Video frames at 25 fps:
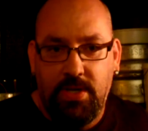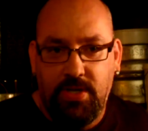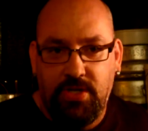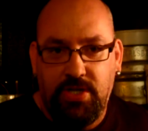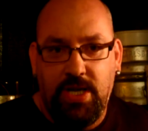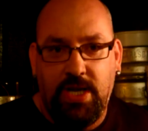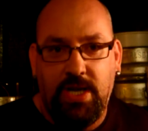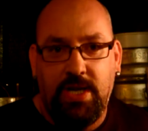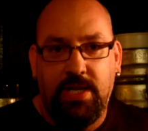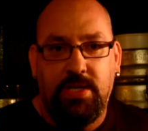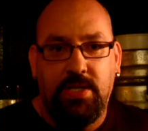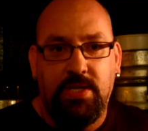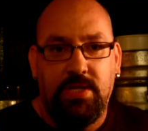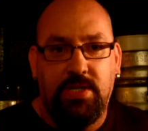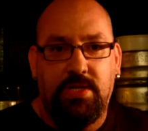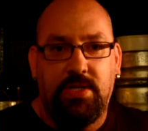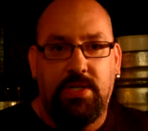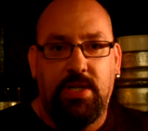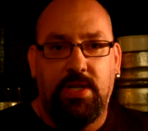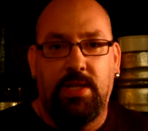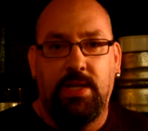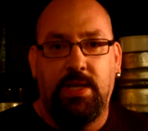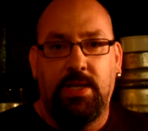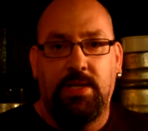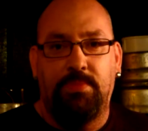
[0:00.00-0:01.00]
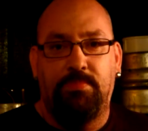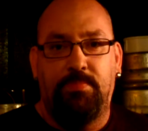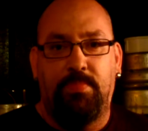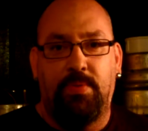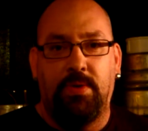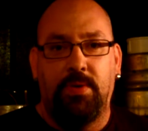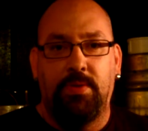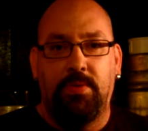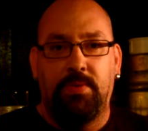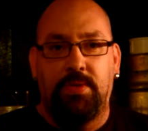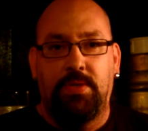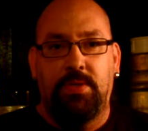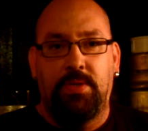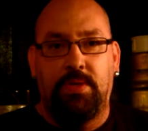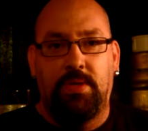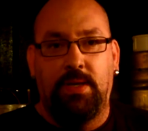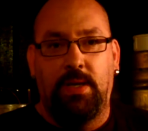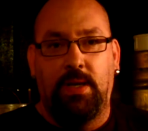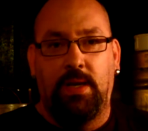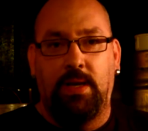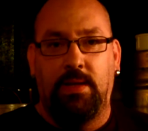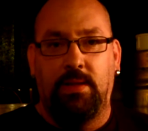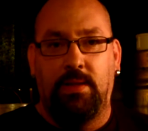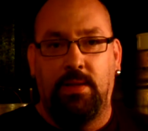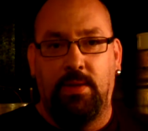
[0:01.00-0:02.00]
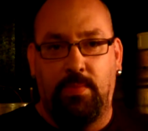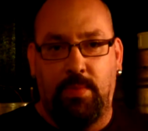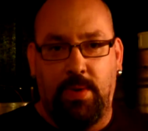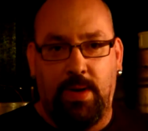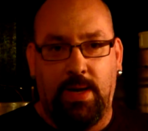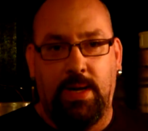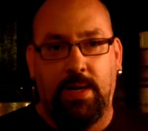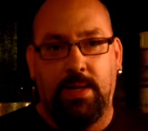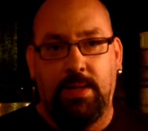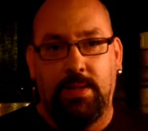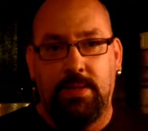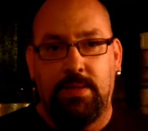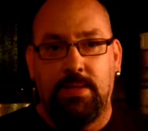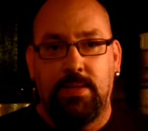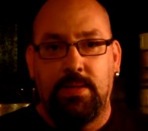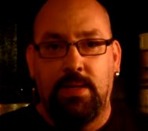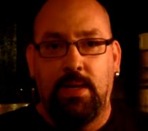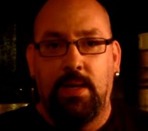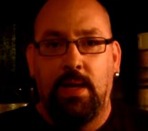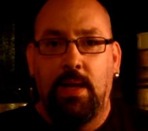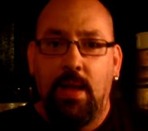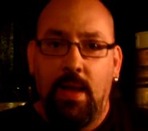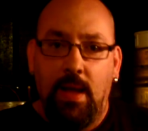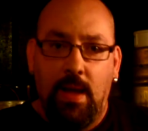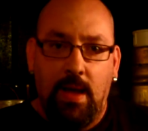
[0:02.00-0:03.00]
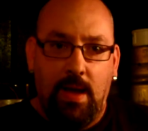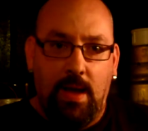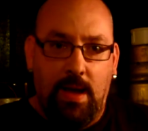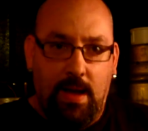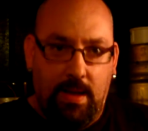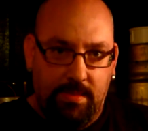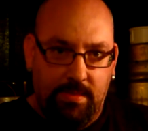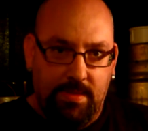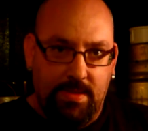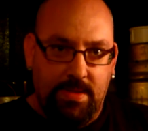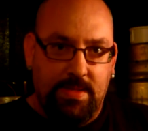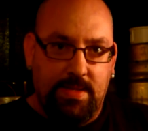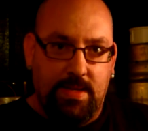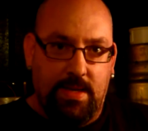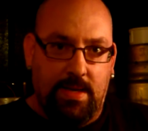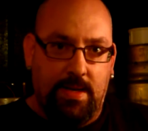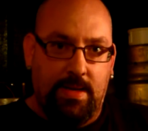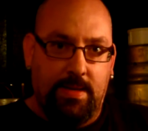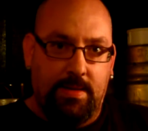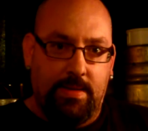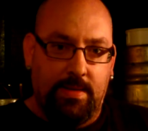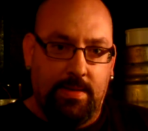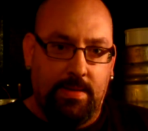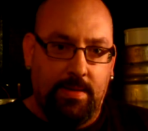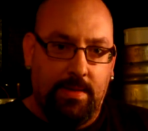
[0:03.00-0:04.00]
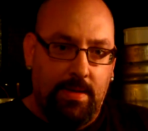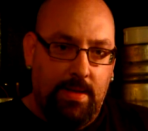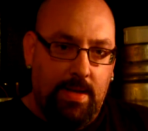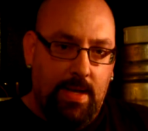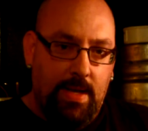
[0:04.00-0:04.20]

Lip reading: changes to these brews, the wines and the cider,